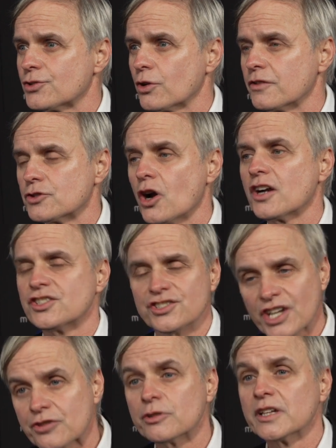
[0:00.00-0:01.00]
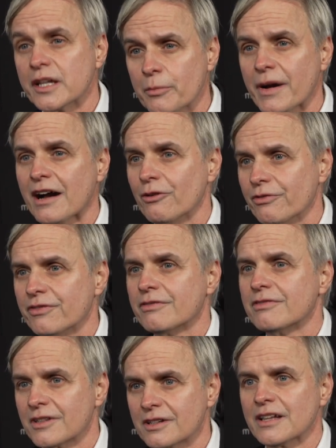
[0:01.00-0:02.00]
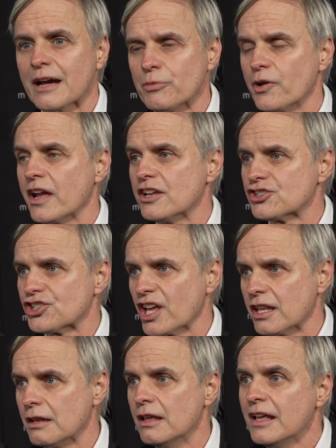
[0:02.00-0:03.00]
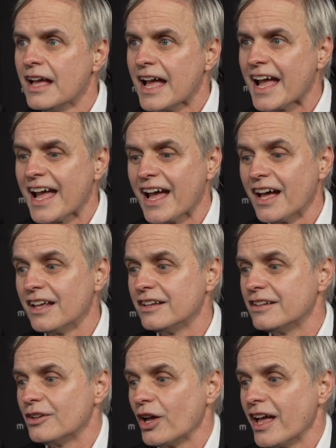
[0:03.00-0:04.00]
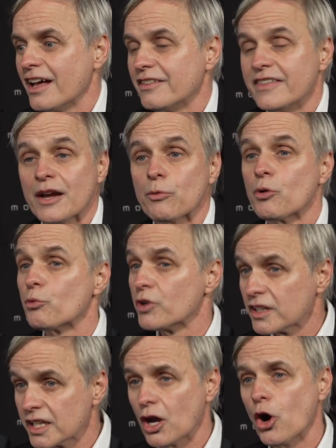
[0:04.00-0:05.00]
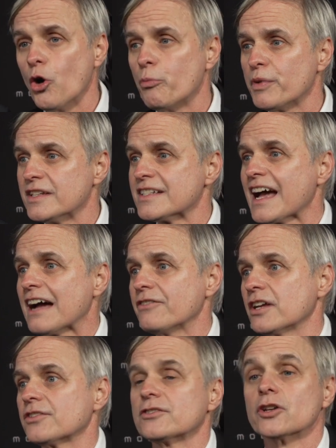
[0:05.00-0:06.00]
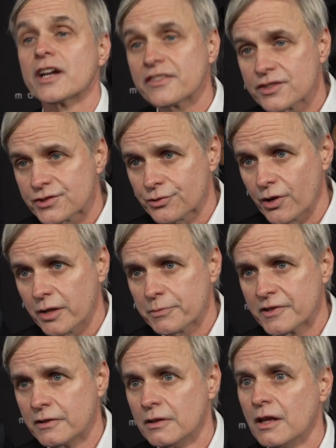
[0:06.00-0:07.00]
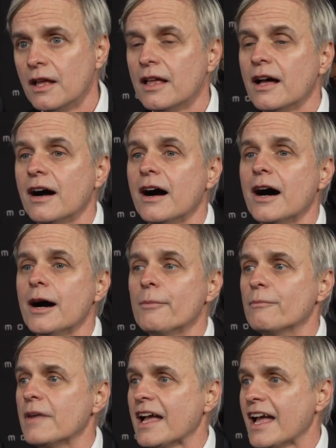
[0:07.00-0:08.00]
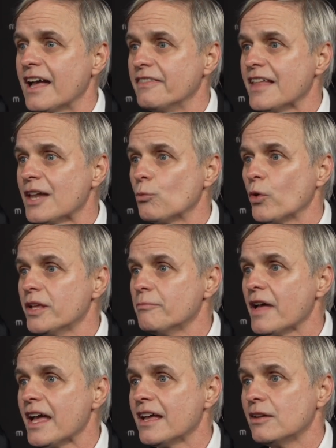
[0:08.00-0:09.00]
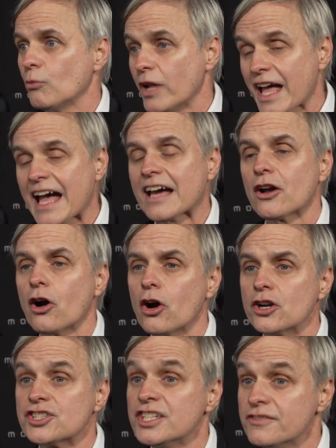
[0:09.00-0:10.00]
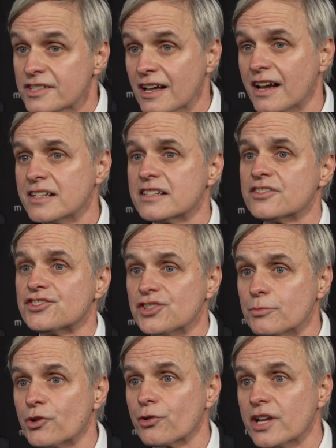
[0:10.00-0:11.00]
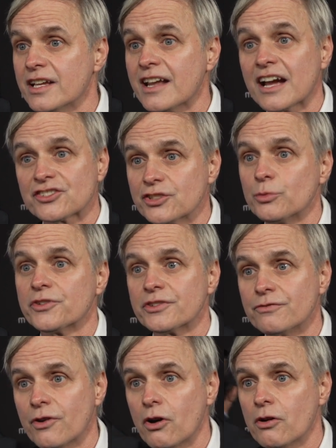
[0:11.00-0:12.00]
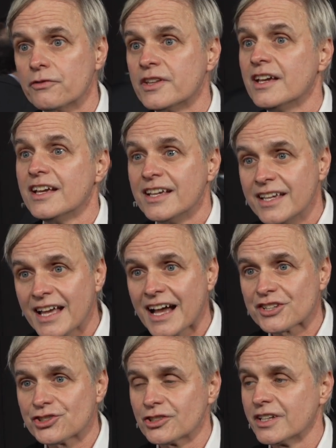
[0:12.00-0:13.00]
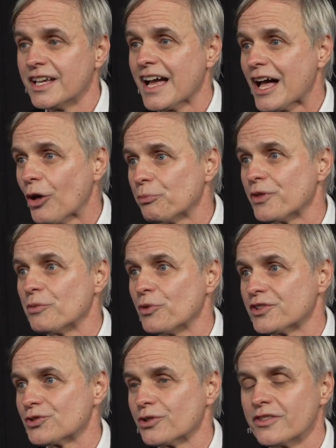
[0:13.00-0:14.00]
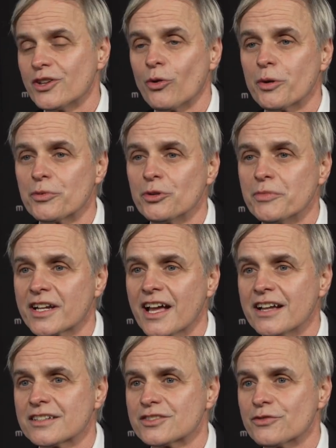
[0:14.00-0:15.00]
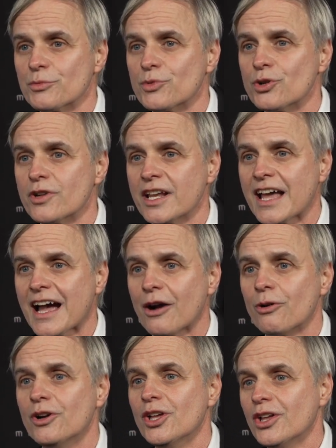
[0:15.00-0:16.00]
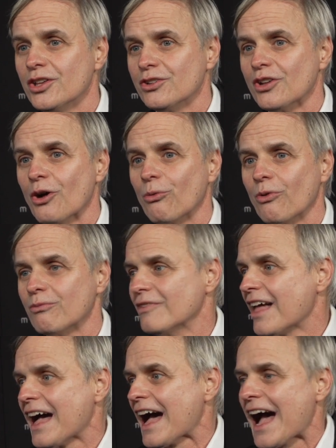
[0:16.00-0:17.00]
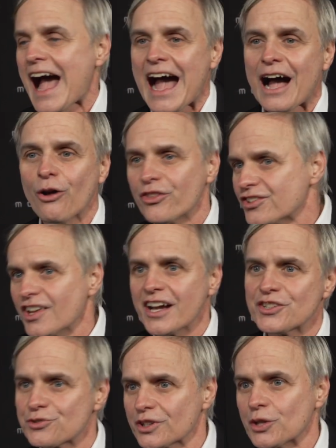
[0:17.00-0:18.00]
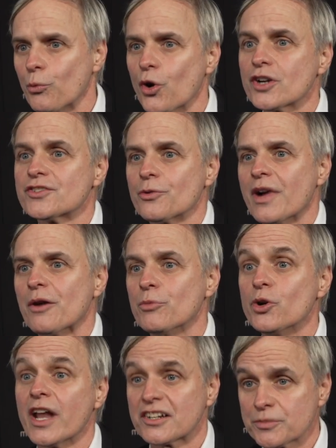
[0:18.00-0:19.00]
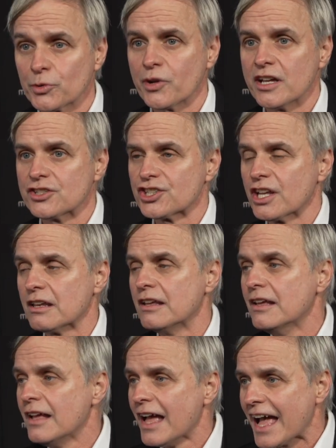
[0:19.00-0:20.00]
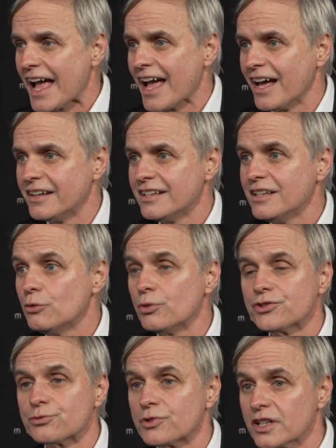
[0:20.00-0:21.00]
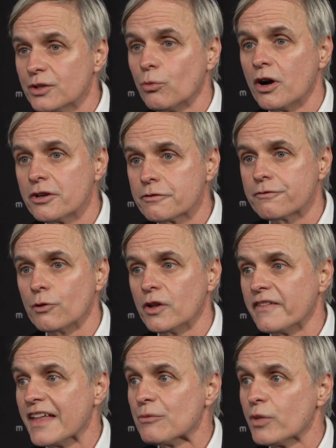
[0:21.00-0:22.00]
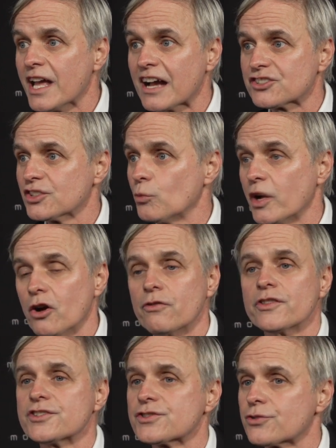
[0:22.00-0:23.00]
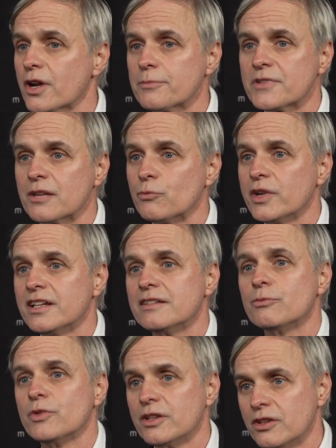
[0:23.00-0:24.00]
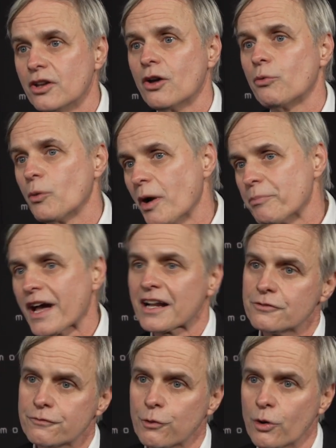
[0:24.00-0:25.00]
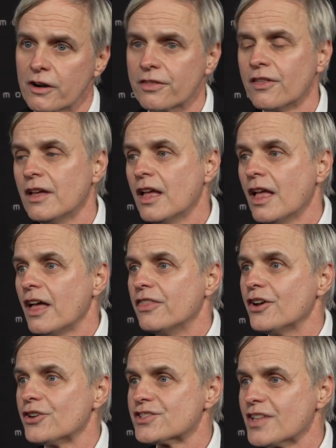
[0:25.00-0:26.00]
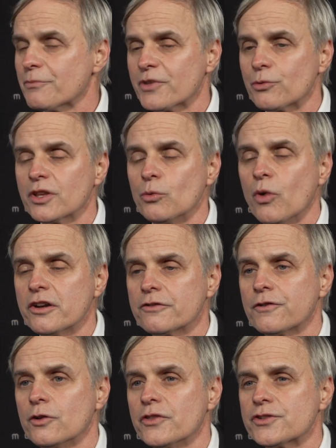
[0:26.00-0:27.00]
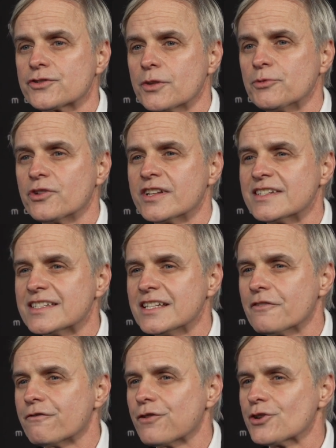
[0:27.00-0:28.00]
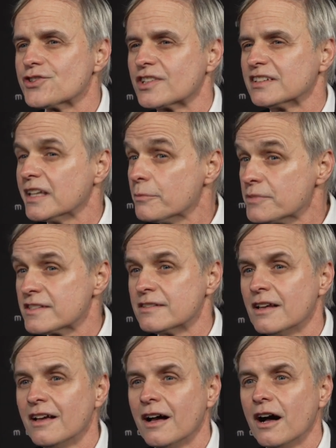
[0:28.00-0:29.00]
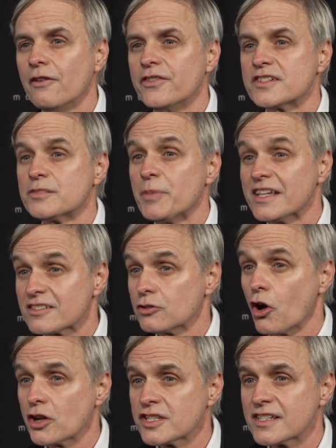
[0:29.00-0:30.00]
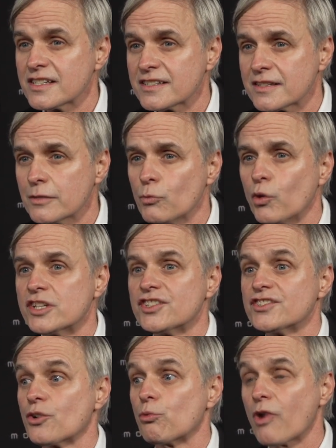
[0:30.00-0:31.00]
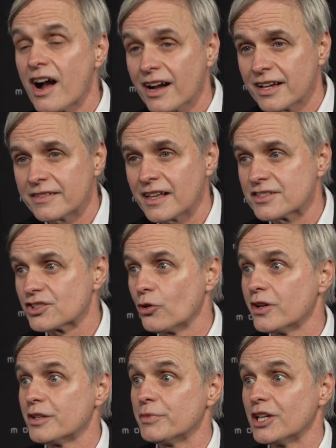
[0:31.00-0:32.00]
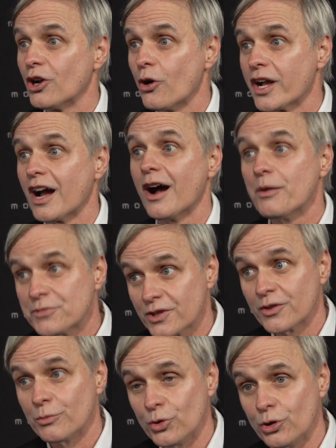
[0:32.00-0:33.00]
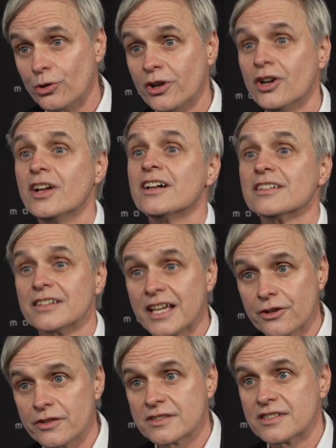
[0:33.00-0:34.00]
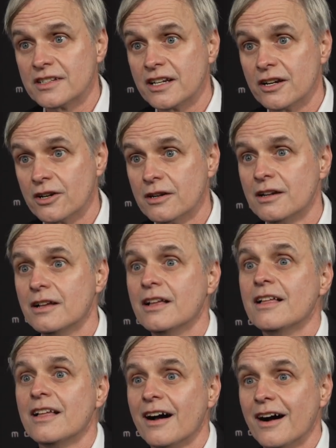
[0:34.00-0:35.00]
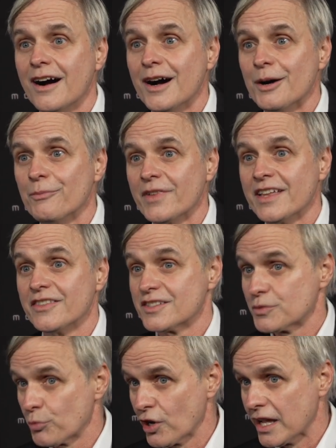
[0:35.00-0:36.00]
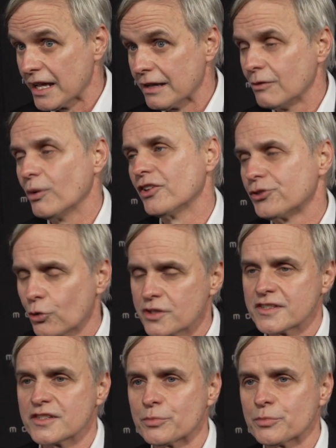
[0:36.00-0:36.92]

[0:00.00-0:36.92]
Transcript: sort of talk generally about the collaboration. And they were really open to having us look at the script. And then we had our chief scientist, Jim Green, actually was involved. He actually helped them with sort of the orbital mechanics of the moon and how, you know, how the science really works around moon exploration. And he was really wonderful. And then we actually went over the script and we went back and forth. There's something really wonderful in the script. You can see a first glimpse of the Space Launch System, which is a rocket that's going to be going up to the moon later this year, in the spring, well, towards the